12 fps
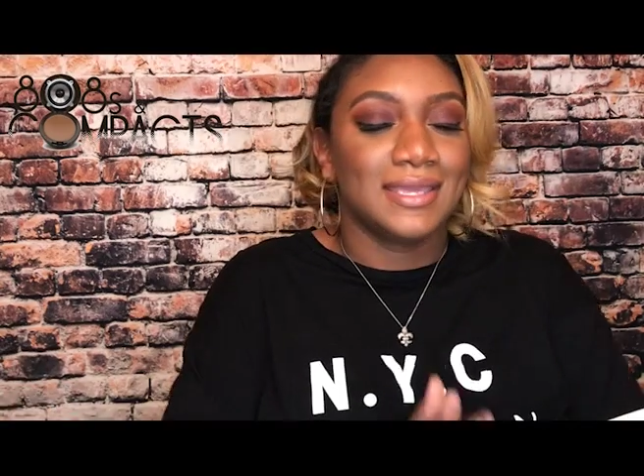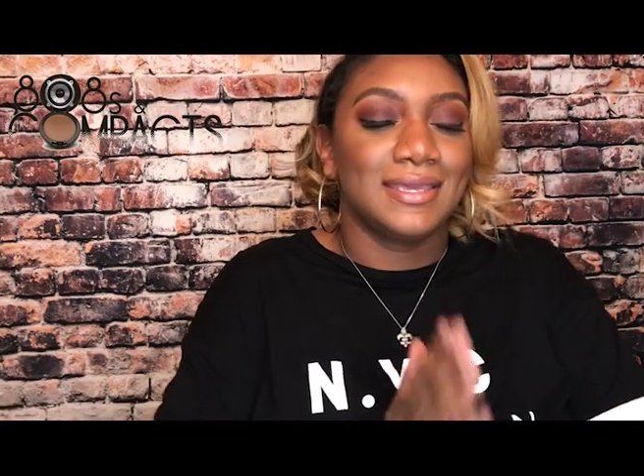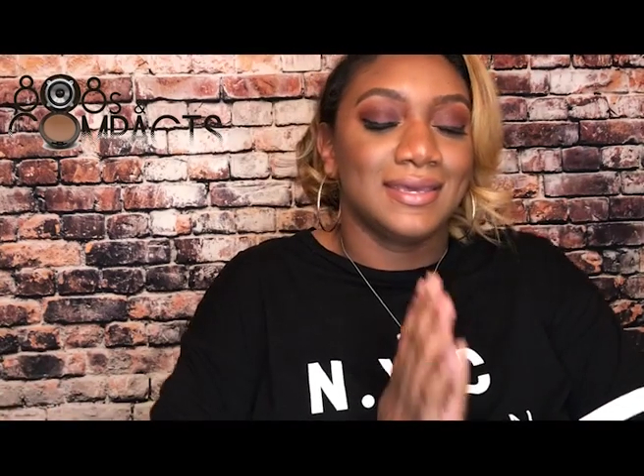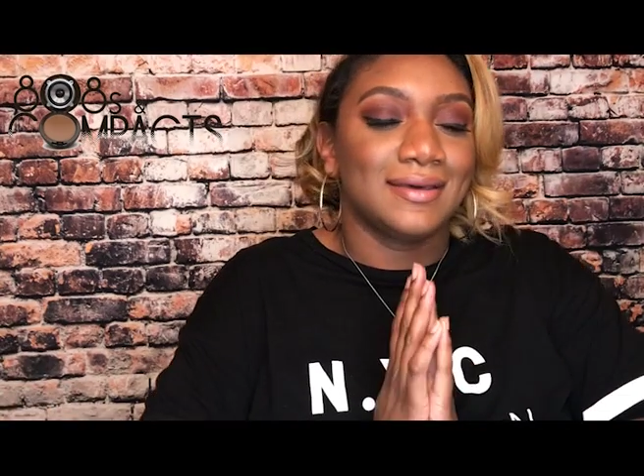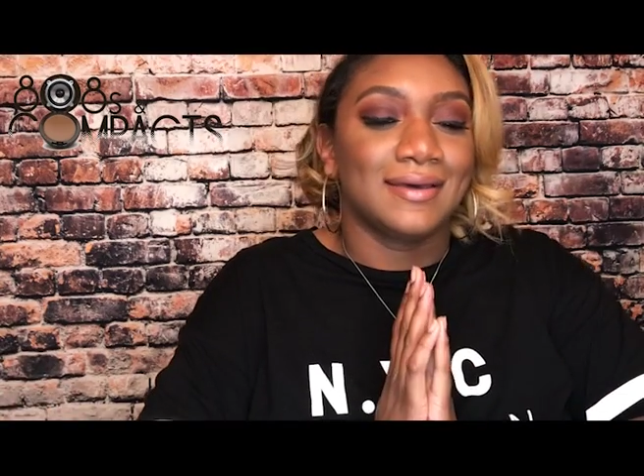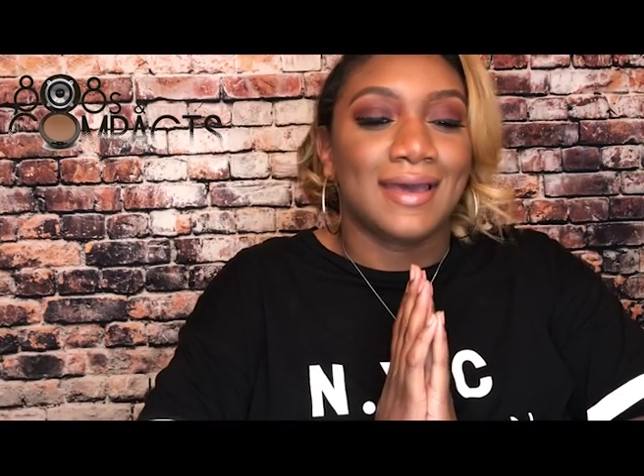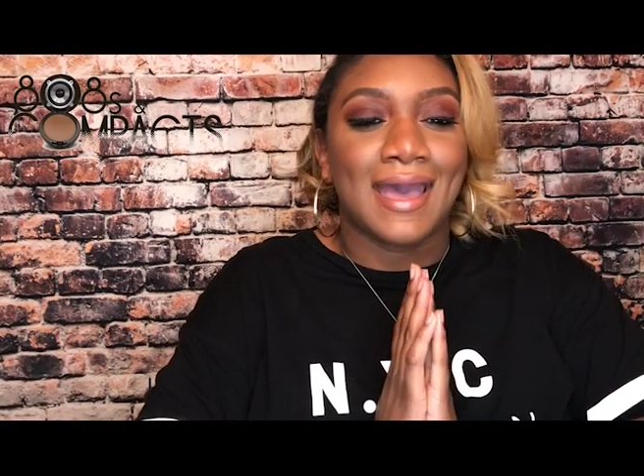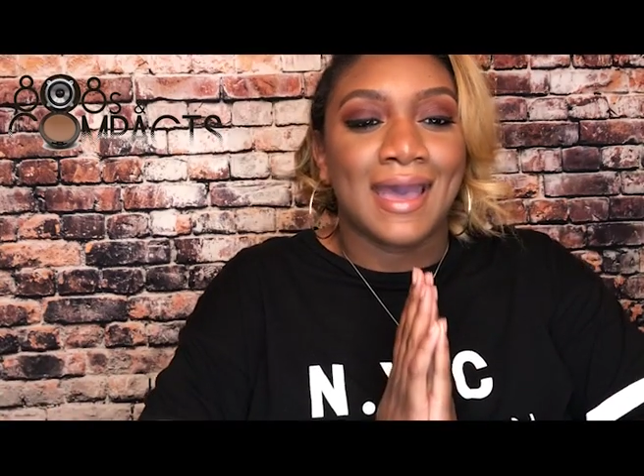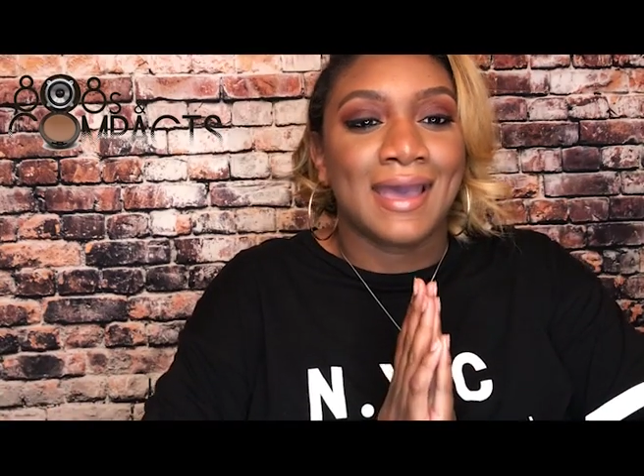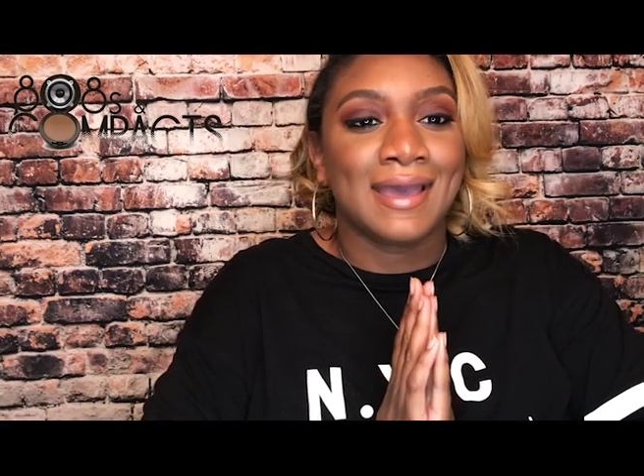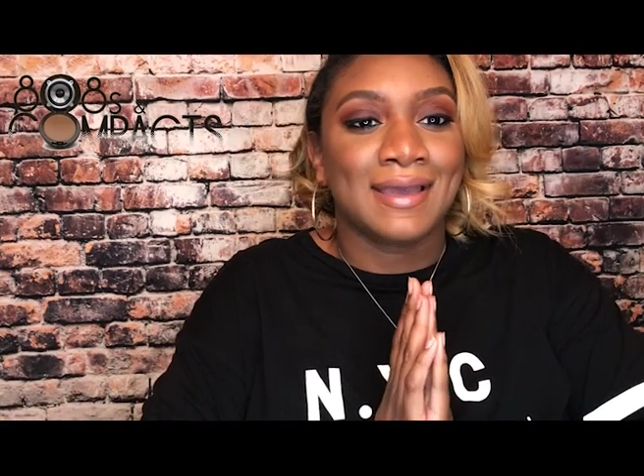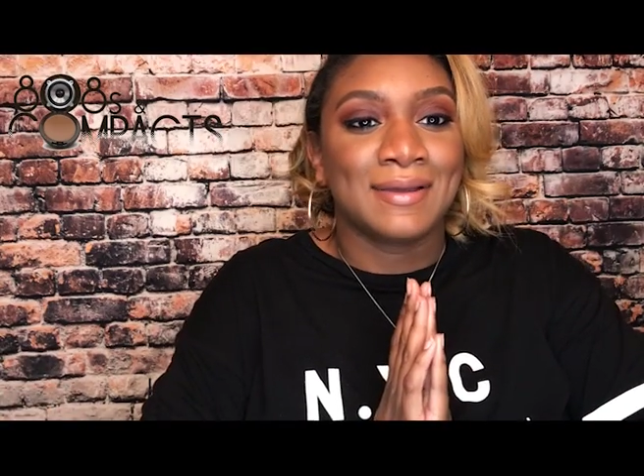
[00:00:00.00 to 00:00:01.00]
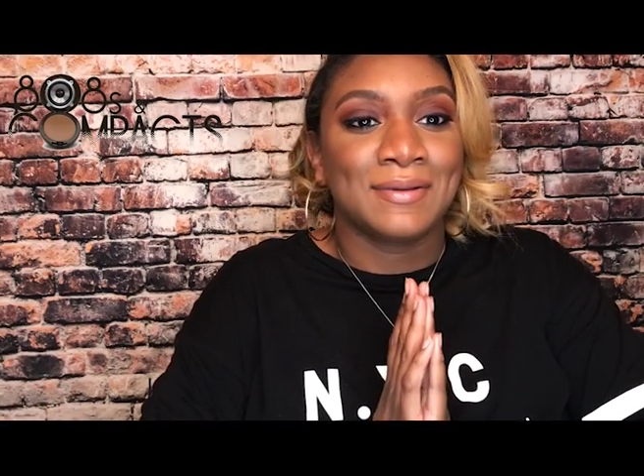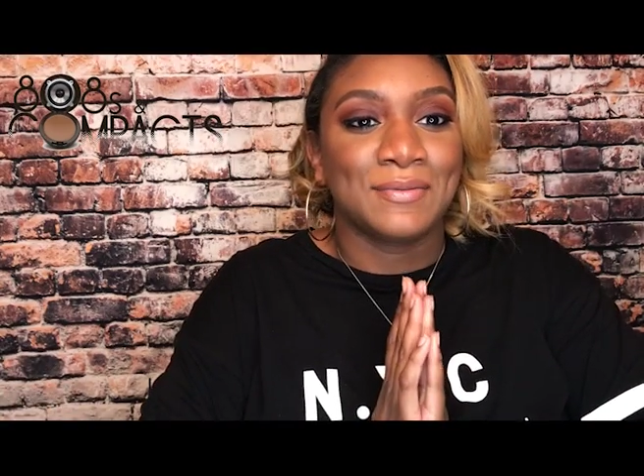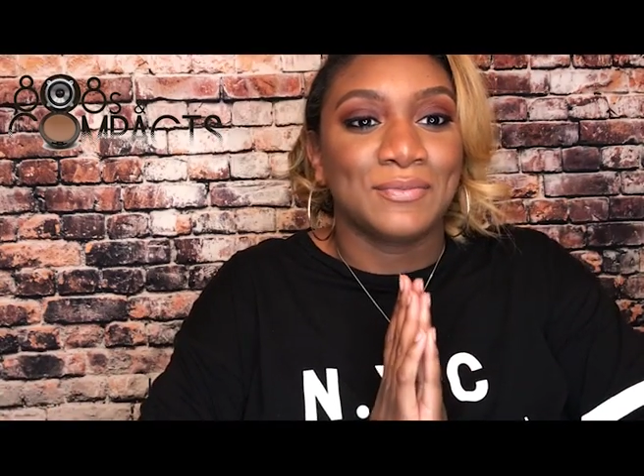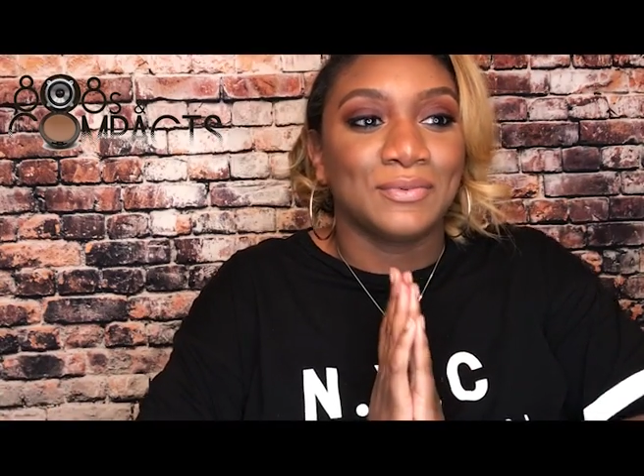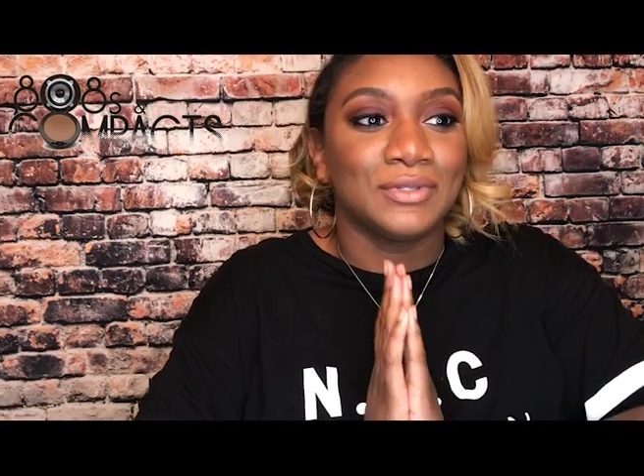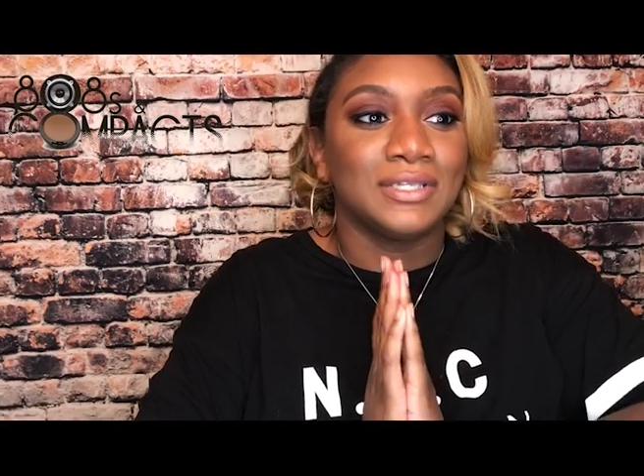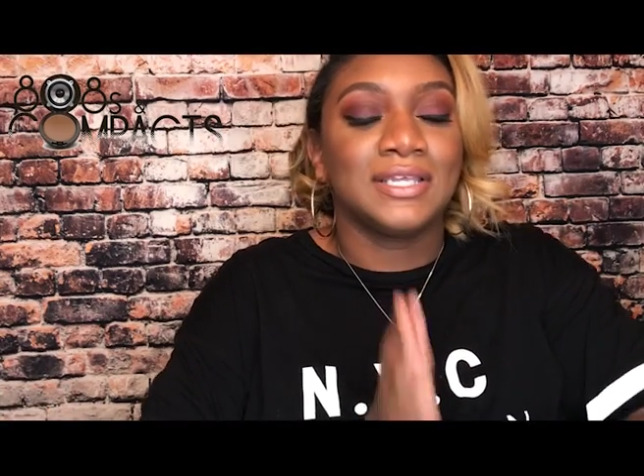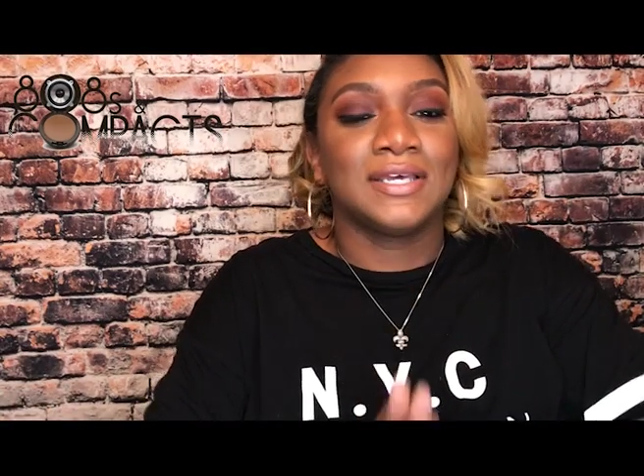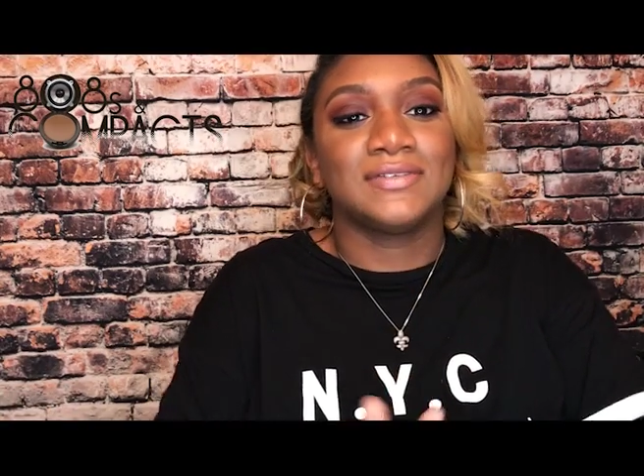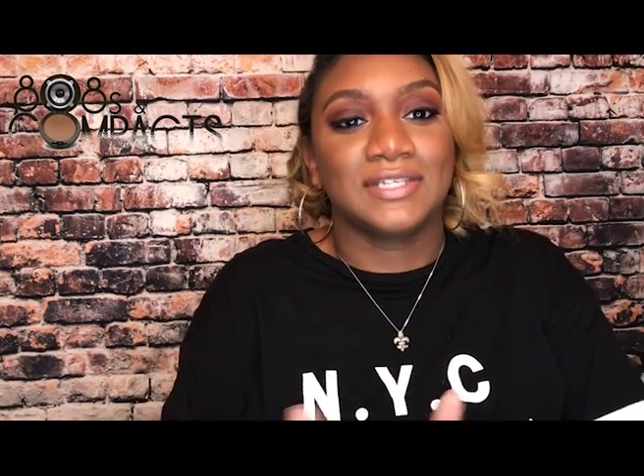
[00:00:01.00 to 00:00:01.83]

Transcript: yeah, I would love